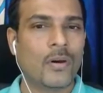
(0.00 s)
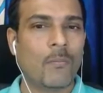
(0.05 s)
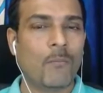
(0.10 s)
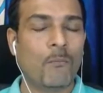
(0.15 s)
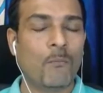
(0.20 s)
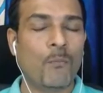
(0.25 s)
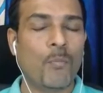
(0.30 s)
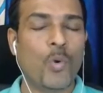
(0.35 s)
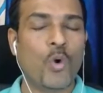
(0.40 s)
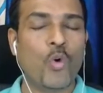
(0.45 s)

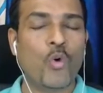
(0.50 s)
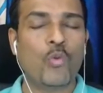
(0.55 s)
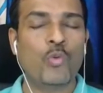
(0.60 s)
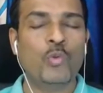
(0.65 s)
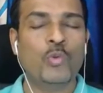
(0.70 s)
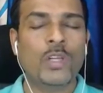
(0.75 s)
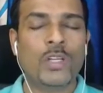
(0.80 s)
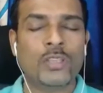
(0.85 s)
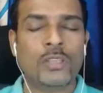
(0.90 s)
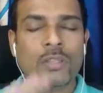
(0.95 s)

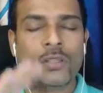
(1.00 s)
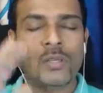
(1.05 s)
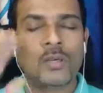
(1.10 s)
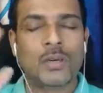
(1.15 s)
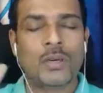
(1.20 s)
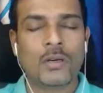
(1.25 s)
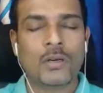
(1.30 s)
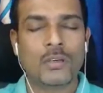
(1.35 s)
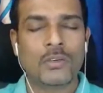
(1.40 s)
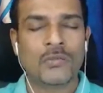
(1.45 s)
move the
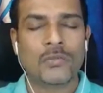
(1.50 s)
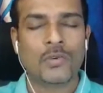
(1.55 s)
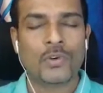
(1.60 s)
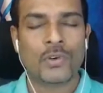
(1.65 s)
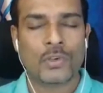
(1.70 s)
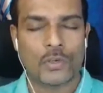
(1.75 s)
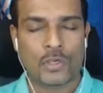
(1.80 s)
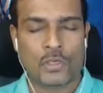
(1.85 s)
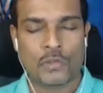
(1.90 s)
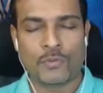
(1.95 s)
third
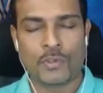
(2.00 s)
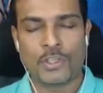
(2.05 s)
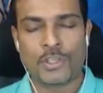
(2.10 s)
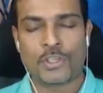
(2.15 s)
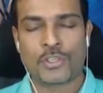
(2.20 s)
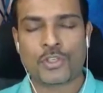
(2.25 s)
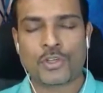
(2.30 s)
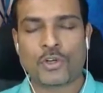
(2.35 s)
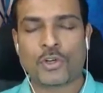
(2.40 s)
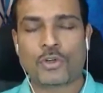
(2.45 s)
word, which
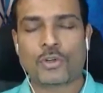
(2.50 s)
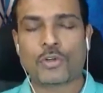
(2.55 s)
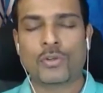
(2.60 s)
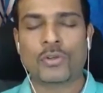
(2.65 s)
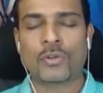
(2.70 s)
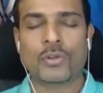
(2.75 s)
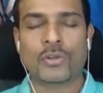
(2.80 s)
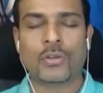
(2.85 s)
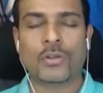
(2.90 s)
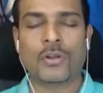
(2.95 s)
is on
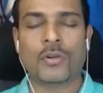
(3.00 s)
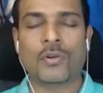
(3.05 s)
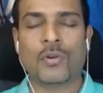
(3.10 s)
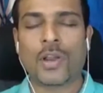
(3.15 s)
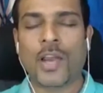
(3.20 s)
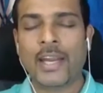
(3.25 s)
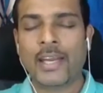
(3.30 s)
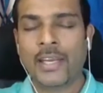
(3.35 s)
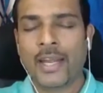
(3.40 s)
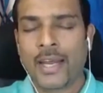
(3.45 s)
the
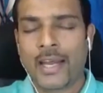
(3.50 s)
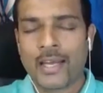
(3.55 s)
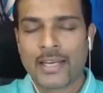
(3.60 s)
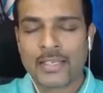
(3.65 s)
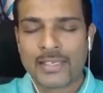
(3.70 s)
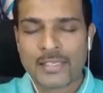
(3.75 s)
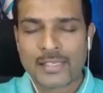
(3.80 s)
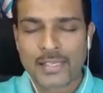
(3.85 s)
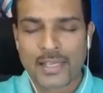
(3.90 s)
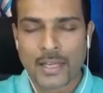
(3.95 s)
right
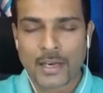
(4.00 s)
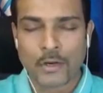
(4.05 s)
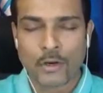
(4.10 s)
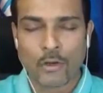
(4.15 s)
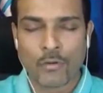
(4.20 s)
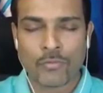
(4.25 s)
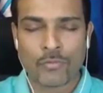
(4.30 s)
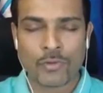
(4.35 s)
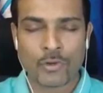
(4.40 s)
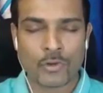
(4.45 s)
hand side
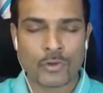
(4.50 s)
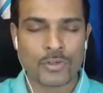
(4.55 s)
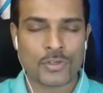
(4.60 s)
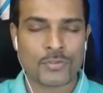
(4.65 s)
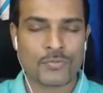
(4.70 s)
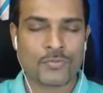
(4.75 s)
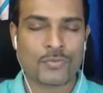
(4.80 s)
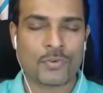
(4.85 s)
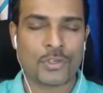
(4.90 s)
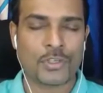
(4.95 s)
of your
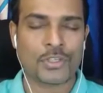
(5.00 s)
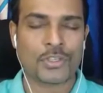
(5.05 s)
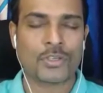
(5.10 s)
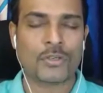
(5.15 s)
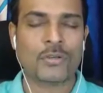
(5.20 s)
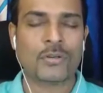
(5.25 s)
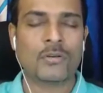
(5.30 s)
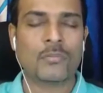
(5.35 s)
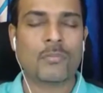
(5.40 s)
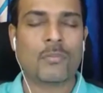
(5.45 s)

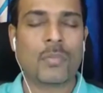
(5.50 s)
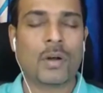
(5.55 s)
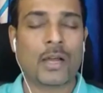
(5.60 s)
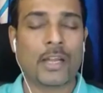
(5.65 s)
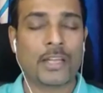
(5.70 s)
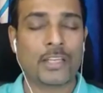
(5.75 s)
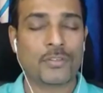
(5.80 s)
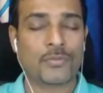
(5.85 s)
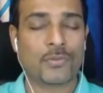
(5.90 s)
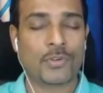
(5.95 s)
vision,
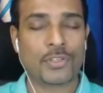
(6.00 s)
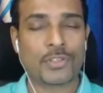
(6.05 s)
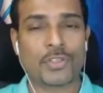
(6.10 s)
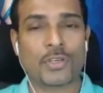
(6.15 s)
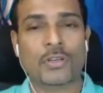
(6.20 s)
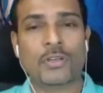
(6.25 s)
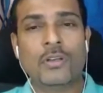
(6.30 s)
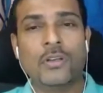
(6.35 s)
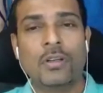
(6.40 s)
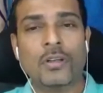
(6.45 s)
mind's
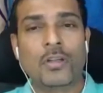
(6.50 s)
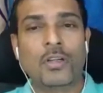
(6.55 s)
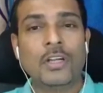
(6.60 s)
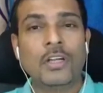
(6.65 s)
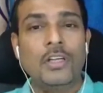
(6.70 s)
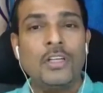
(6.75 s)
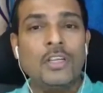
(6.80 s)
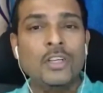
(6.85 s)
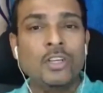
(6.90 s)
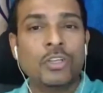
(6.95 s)
vision.
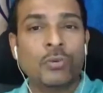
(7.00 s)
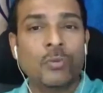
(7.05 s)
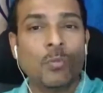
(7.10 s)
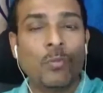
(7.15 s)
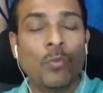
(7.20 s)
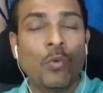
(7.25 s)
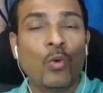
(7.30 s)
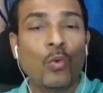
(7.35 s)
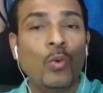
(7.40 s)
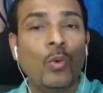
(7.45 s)

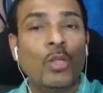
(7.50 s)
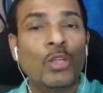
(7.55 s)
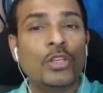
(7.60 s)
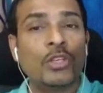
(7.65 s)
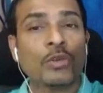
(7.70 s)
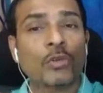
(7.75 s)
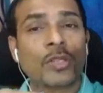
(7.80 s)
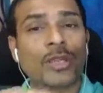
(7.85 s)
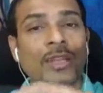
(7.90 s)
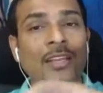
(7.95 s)
Move it
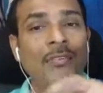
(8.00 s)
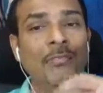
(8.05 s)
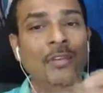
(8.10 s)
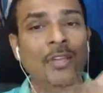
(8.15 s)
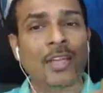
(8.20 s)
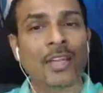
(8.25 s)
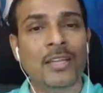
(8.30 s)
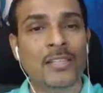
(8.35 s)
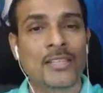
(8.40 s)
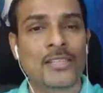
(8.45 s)
to the left
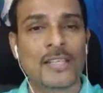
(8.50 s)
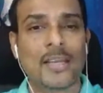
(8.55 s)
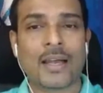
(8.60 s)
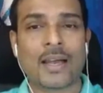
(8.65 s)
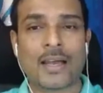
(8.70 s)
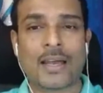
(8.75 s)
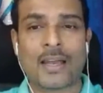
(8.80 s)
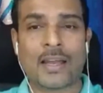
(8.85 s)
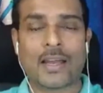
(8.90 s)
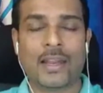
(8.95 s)
hand
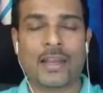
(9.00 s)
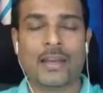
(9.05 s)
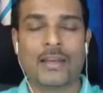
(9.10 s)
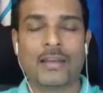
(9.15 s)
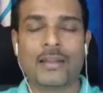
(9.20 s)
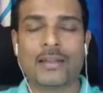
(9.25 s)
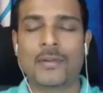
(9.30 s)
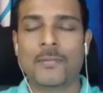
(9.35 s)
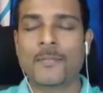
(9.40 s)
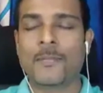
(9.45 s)
side.
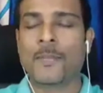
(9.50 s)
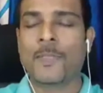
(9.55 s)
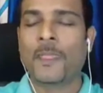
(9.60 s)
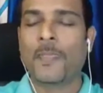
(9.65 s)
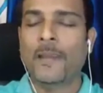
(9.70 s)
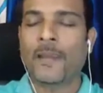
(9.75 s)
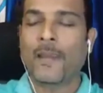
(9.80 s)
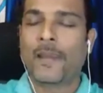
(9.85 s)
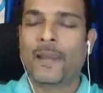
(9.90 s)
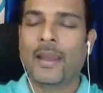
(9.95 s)

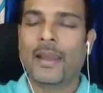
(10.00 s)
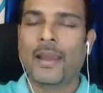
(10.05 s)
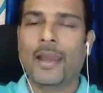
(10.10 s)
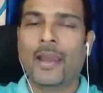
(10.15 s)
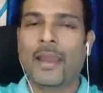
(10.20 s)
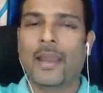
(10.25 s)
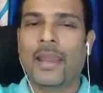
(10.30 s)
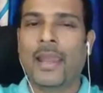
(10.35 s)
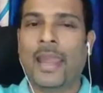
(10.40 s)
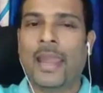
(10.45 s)

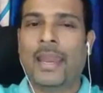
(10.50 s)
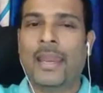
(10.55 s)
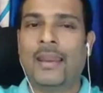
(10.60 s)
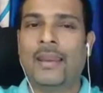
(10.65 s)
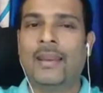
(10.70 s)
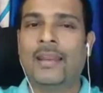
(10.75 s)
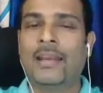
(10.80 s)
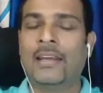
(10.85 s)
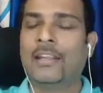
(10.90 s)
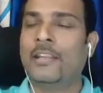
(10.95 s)

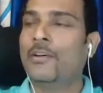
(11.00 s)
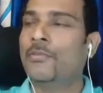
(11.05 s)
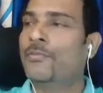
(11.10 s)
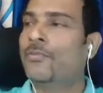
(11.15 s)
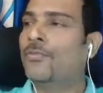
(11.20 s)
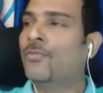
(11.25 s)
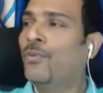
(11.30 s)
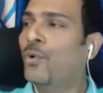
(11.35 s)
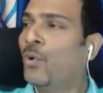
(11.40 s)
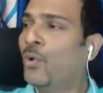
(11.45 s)
And let the
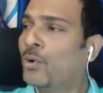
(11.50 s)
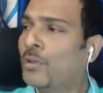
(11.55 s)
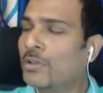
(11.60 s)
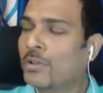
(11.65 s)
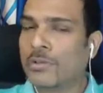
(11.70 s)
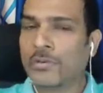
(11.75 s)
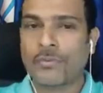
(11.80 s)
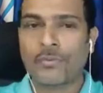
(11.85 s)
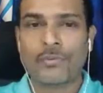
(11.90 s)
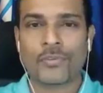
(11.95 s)
fourth
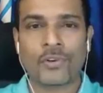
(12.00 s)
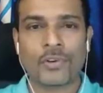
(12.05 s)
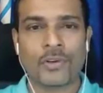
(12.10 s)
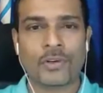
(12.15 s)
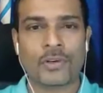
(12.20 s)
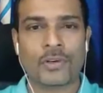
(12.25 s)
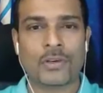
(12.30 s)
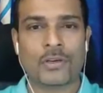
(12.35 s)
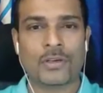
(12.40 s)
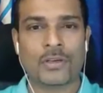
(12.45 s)

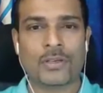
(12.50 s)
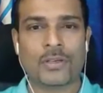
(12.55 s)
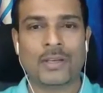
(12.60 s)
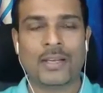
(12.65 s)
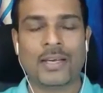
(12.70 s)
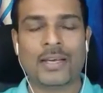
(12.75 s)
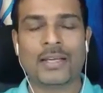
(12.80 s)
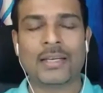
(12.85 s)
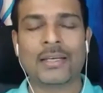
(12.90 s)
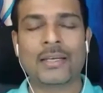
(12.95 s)
word,
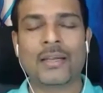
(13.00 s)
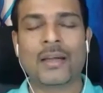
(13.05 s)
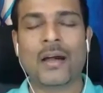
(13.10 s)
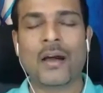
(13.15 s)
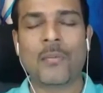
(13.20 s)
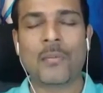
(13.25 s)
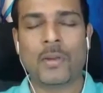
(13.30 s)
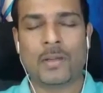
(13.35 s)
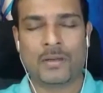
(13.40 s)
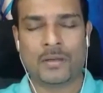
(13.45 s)
let it
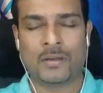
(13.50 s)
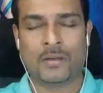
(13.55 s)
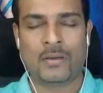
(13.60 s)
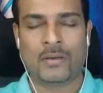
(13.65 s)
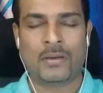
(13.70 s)
come in